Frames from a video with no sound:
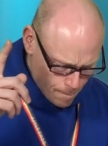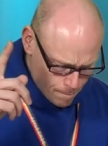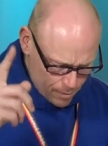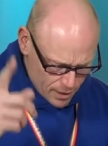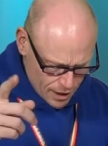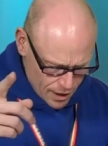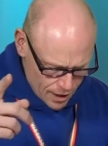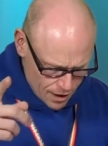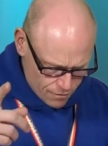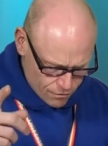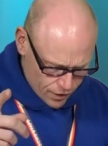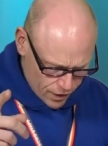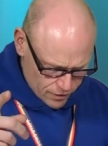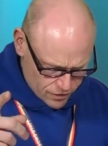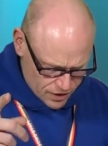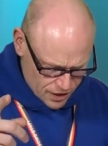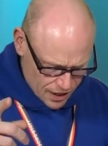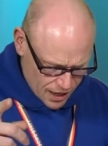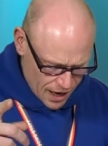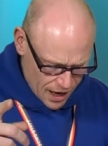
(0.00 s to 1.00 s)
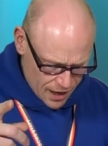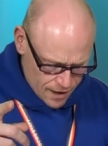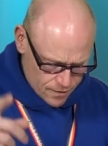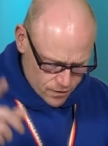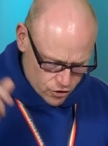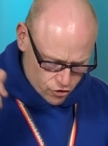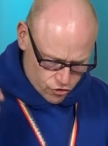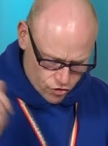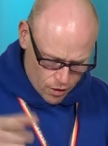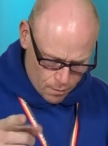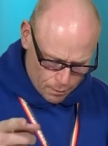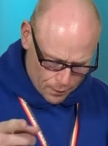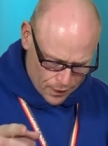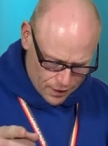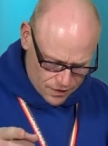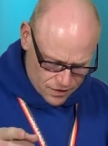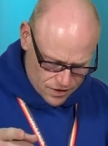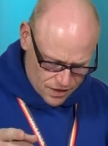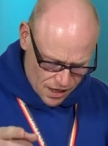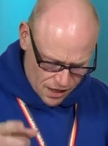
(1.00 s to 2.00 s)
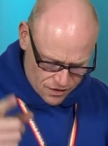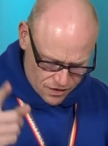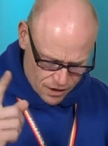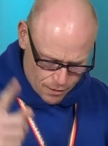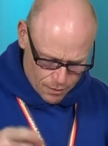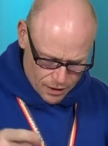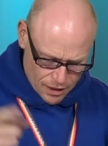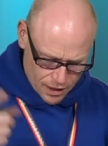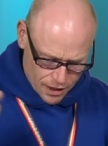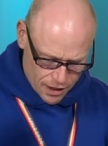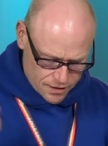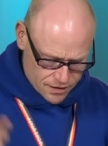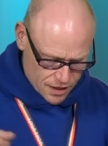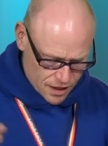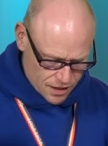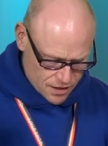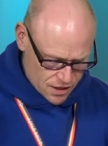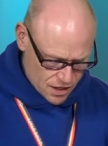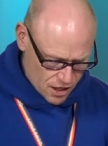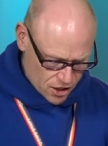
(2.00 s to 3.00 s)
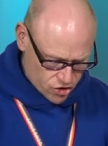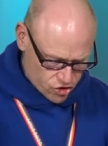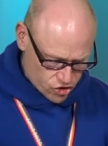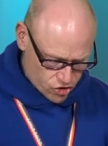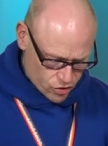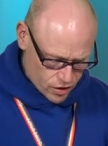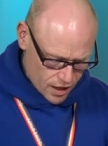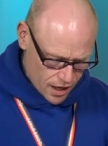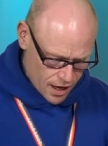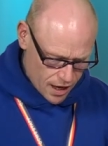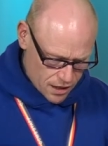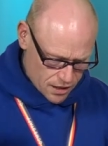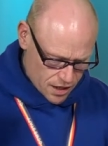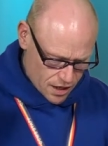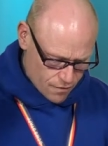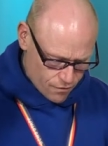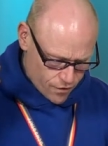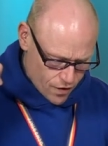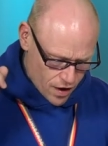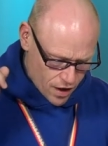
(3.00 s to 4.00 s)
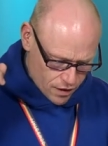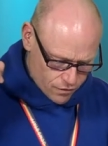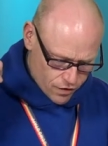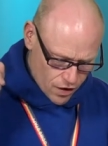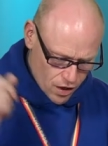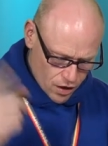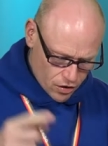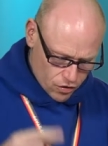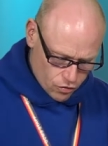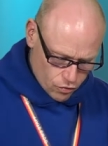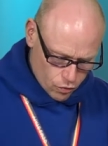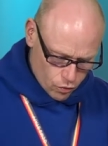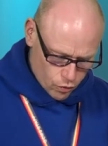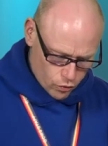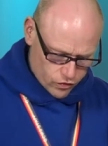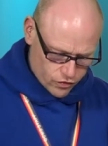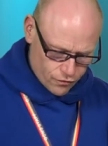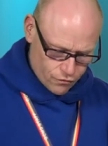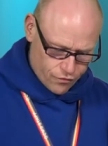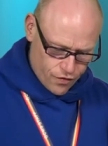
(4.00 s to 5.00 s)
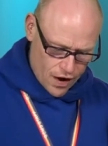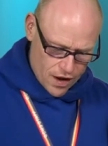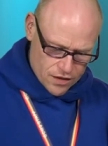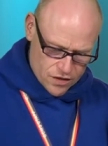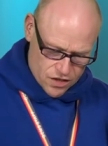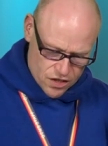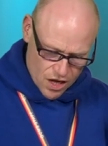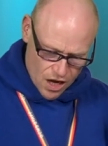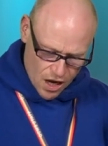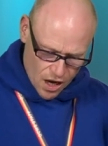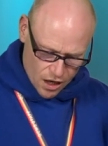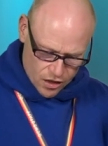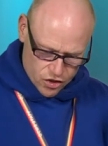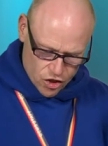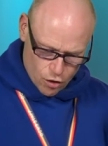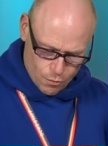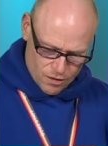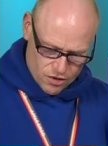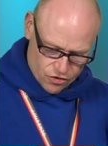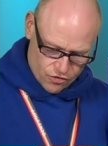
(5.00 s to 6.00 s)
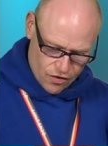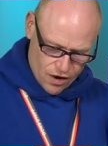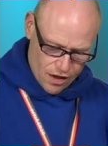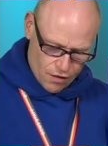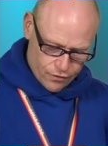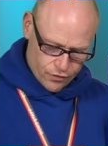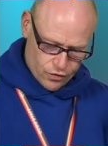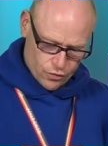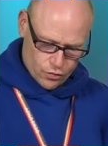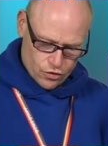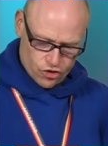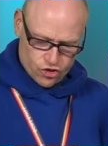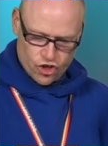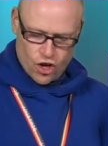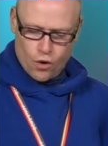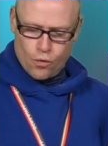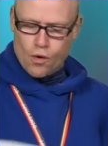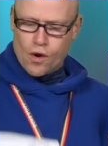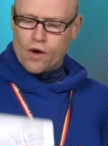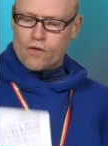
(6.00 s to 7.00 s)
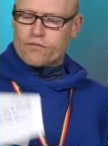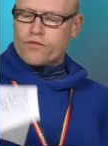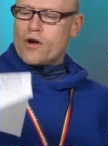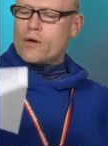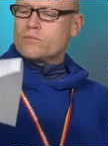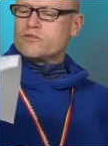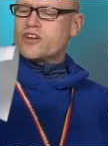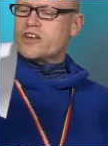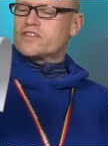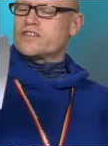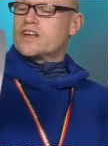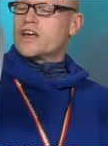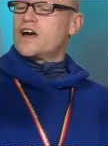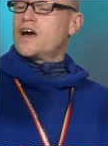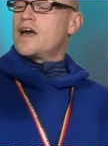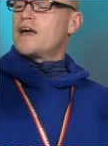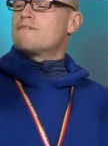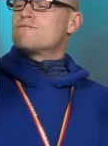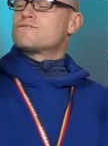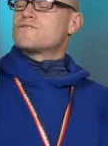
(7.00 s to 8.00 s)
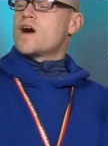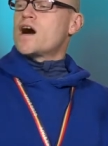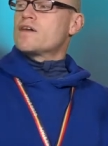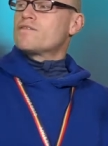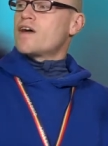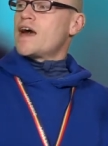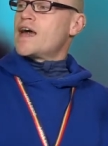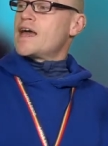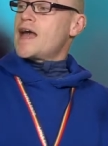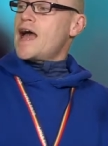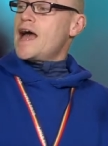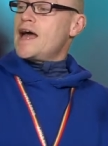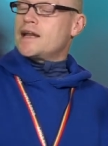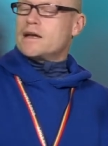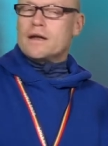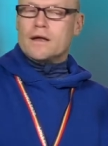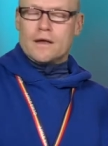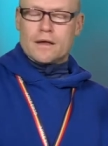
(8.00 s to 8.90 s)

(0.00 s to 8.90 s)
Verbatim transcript: B in 5CK, the triplets, that's Amelia, Daisy, and Juliet in year five. You're all awesome friends, and you, Mr. Elf, for doing the show. From Jessica in 5AN.